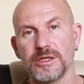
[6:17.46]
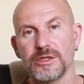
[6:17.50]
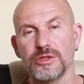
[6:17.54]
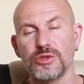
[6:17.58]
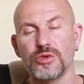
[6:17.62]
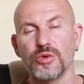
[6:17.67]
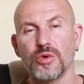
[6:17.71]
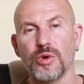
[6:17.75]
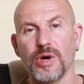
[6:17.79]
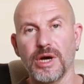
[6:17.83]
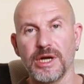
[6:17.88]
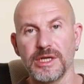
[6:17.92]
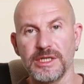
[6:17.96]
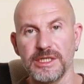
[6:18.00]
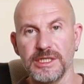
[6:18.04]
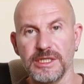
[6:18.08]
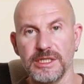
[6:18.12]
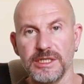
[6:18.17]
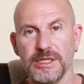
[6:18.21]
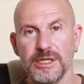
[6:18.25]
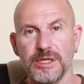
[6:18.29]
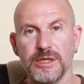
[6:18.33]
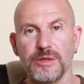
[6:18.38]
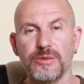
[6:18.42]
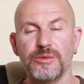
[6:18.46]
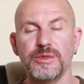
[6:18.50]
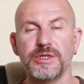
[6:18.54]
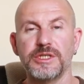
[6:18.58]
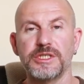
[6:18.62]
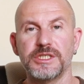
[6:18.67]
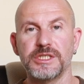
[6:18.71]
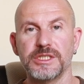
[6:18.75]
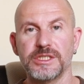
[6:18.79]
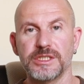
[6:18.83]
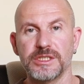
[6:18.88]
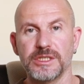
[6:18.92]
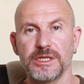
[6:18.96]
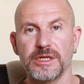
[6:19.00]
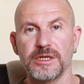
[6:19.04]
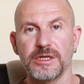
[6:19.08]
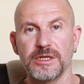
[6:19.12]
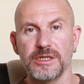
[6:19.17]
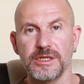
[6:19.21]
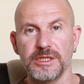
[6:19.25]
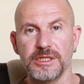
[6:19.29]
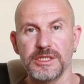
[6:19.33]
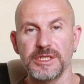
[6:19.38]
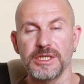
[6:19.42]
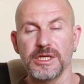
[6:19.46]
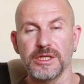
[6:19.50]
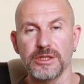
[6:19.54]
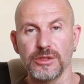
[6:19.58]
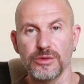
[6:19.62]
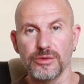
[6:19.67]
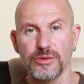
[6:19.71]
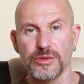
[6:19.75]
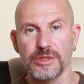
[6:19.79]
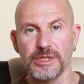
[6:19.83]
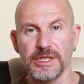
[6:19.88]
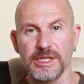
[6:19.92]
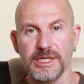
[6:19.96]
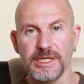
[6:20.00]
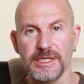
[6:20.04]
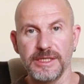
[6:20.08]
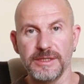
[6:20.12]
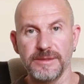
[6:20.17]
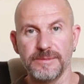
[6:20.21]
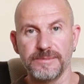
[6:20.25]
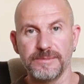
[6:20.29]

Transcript: duani, which is a yellow clay.